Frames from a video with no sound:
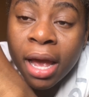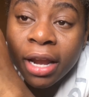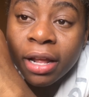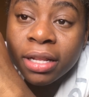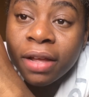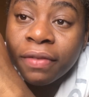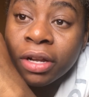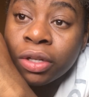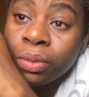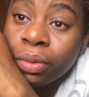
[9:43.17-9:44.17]
and I'll
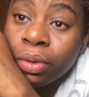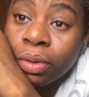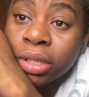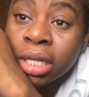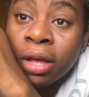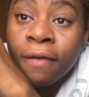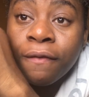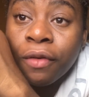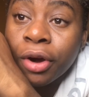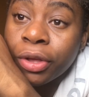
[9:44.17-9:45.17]
definitely do those
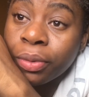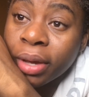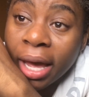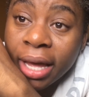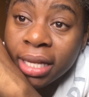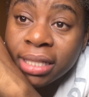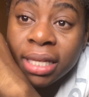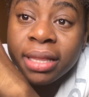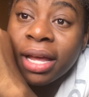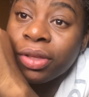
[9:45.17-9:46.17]
for you guys.
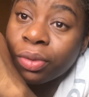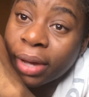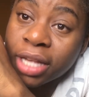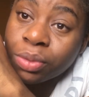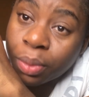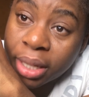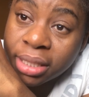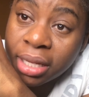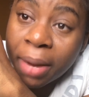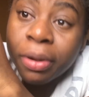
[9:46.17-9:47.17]
Seeing that you guys
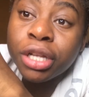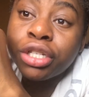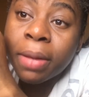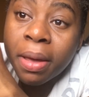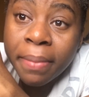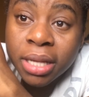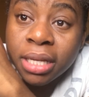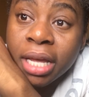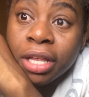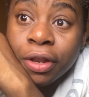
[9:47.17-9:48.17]
requested, I'm going to try my best
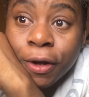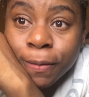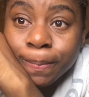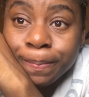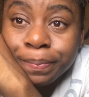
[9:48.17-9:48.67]
to get it done.